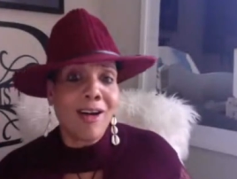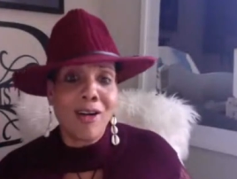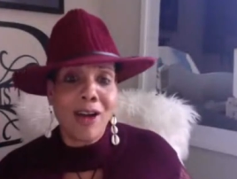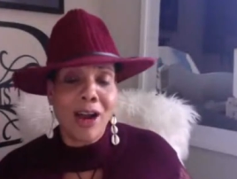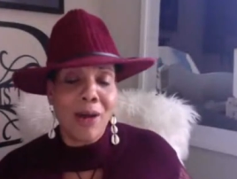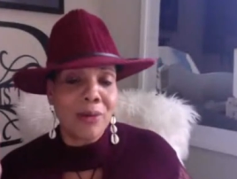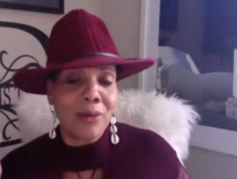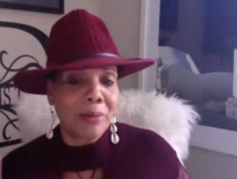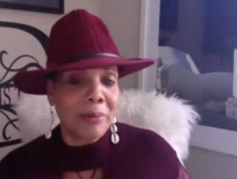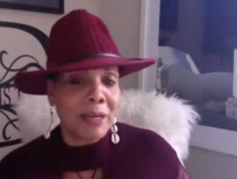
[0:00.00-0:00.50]
I
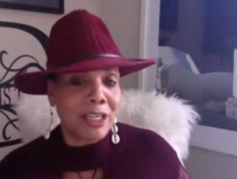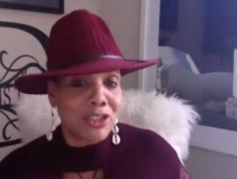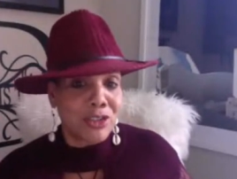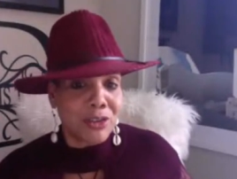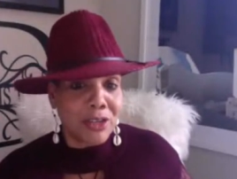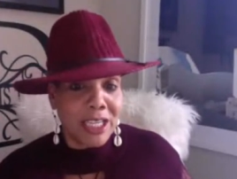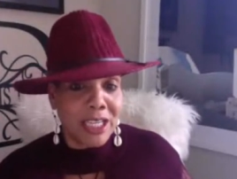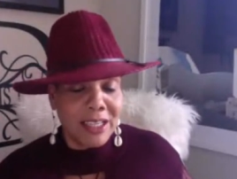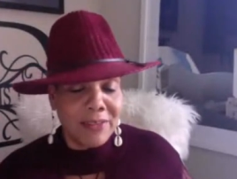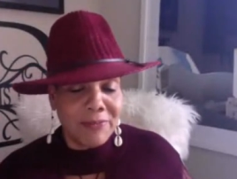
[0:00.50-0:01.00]
want to make sure
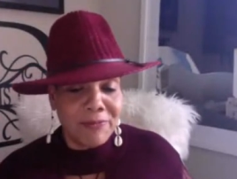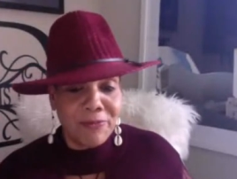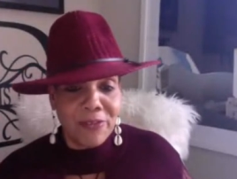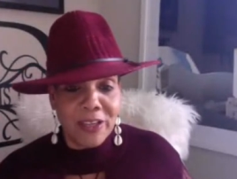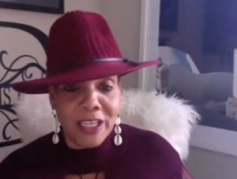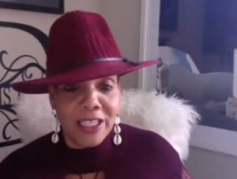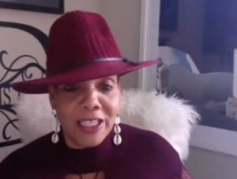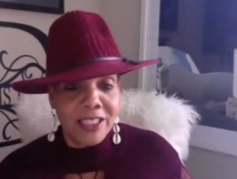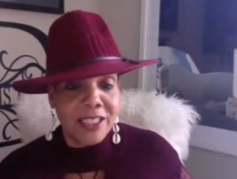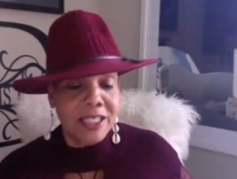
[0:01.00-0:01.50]
he
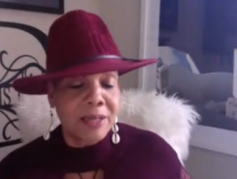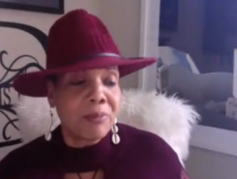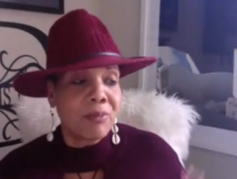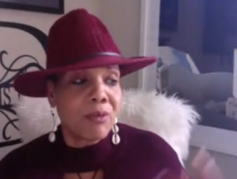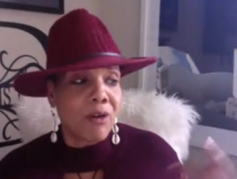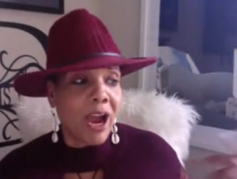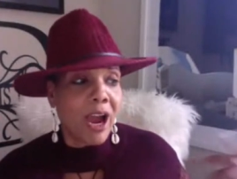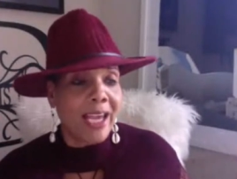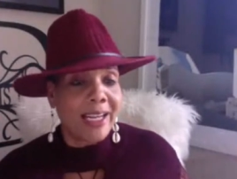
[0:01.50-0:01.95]
feeds them right.